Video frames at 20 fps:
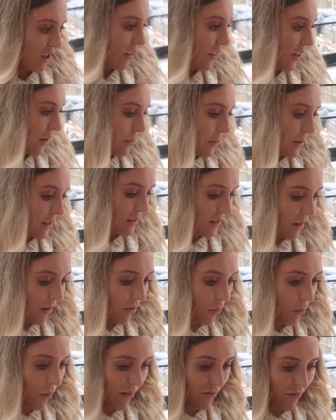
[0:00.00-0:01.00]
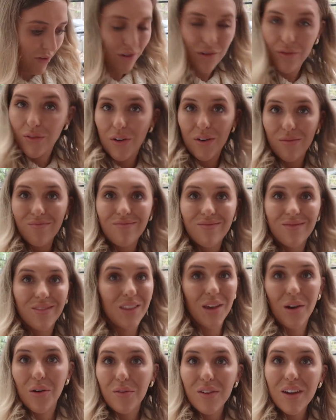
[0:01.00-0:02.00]
and I think I'm gonna save the wine fridge for
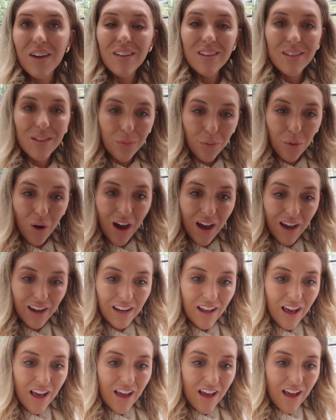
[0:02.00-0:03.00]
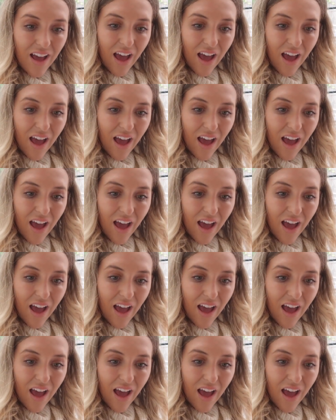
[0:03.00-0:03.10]
the obvious, wine.